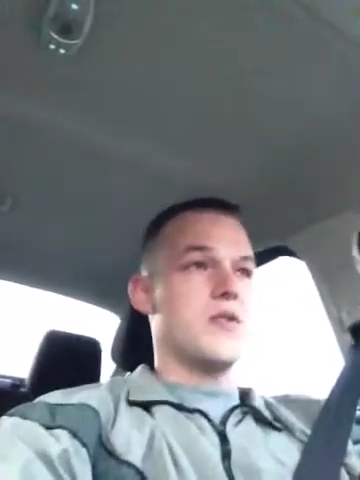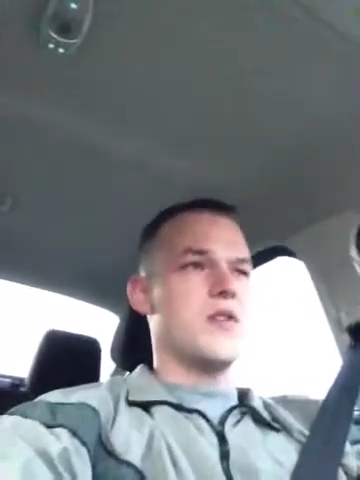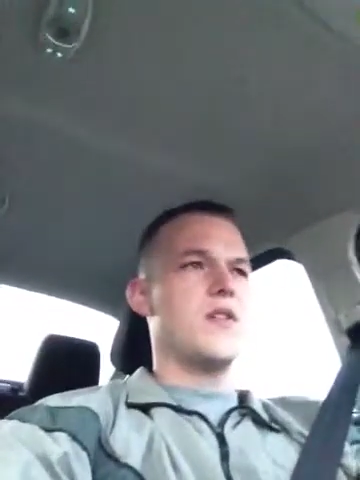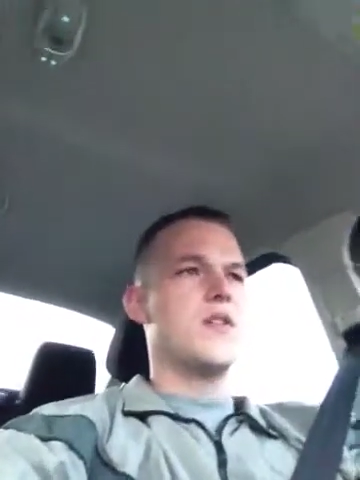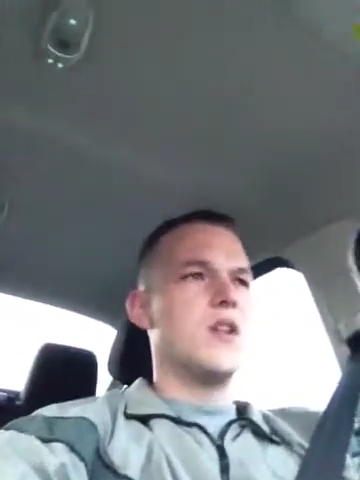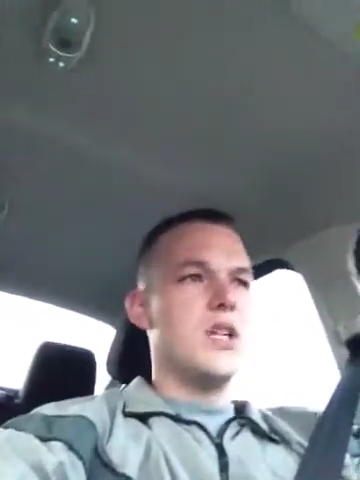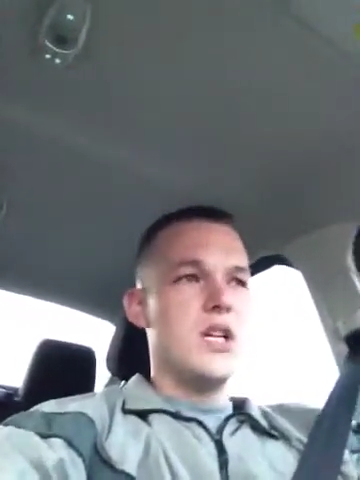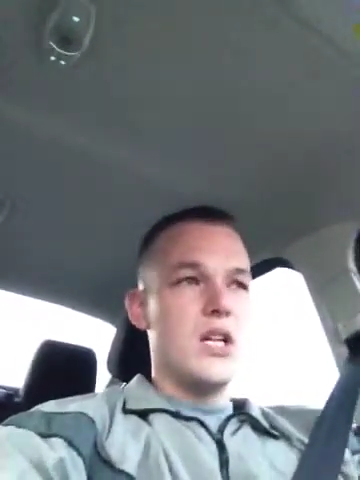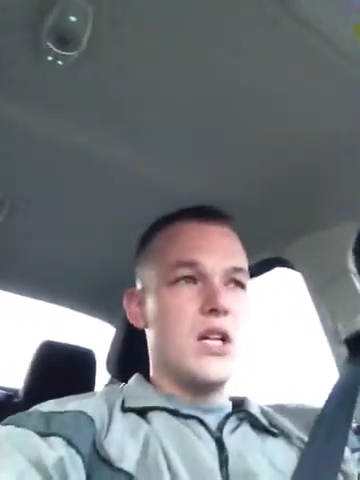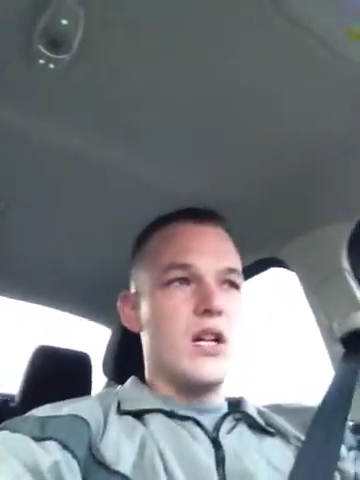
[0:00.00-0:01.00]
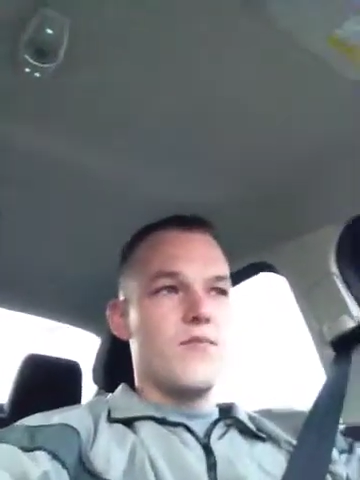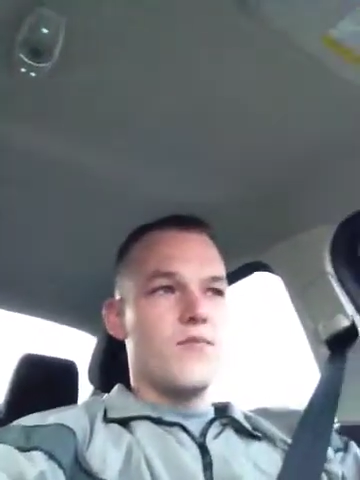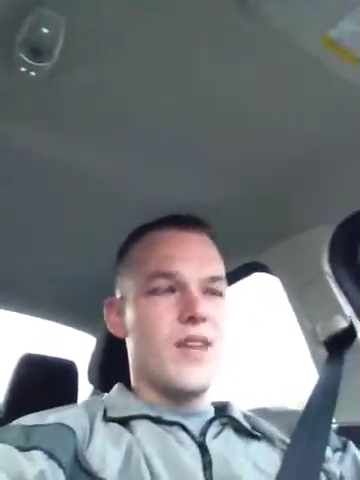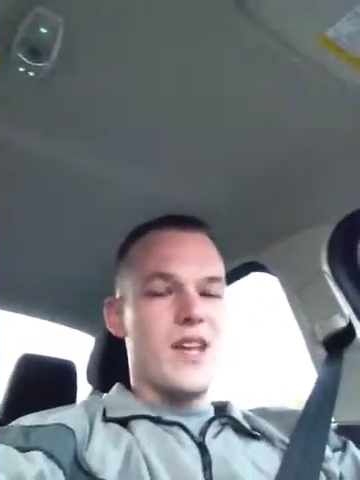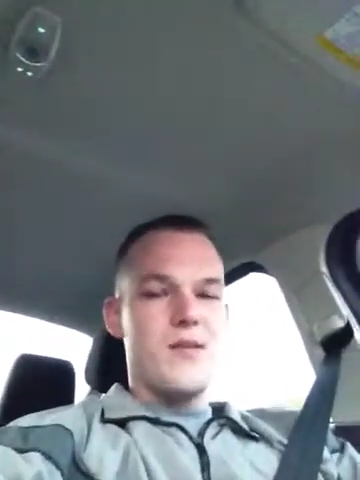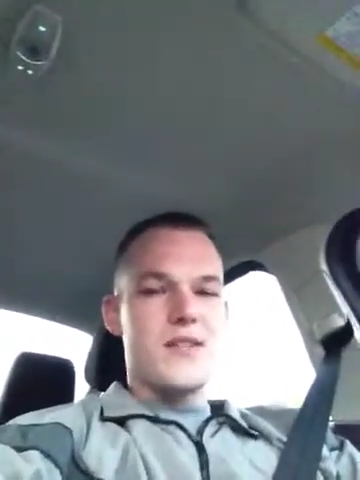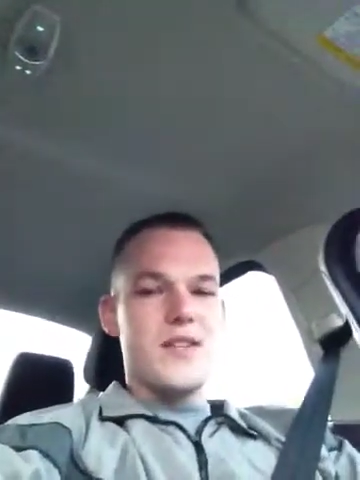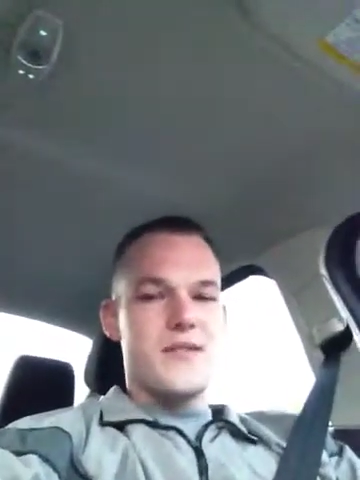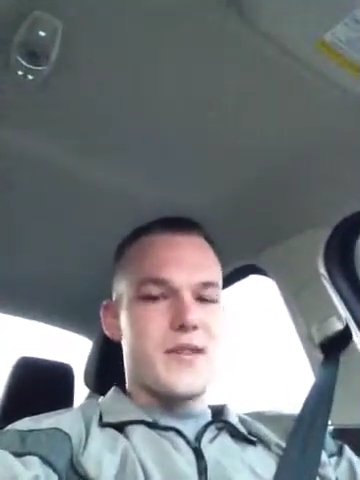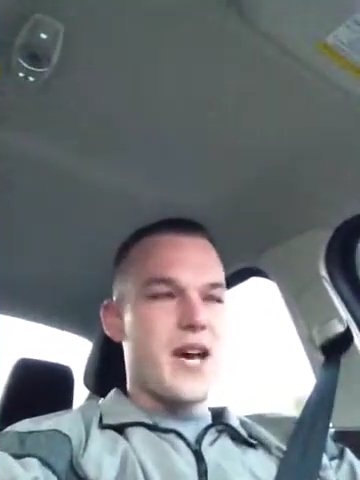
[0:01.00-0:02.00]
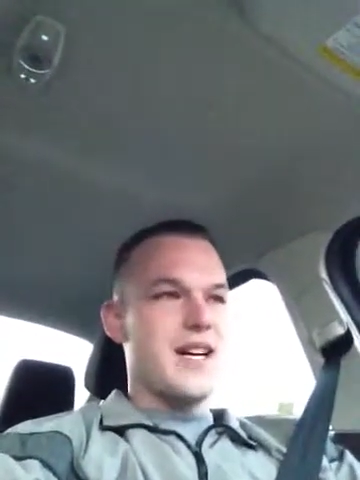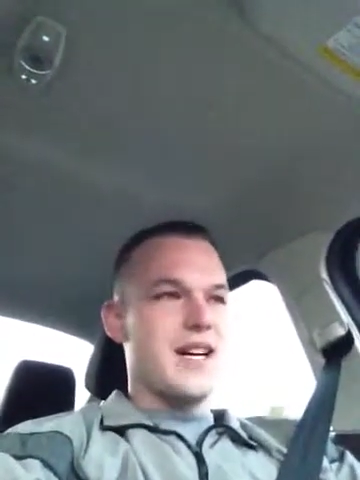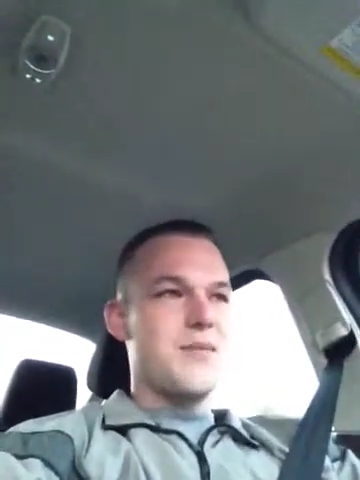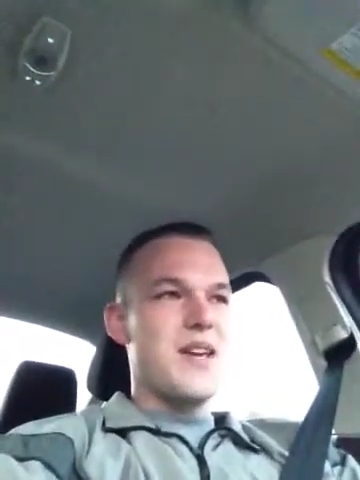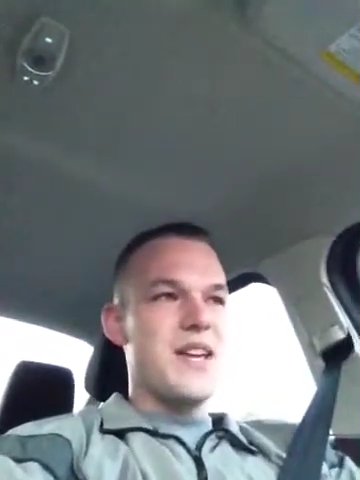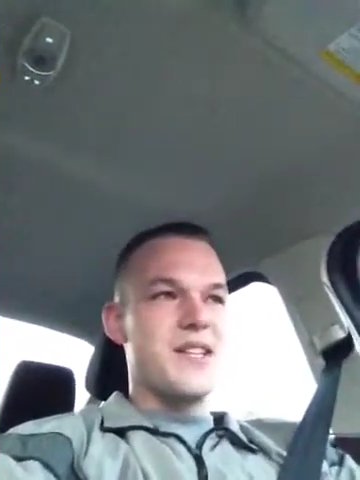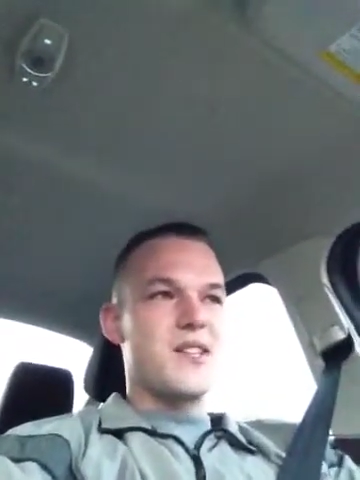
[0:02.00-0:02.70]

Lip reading: So it was kind of like being in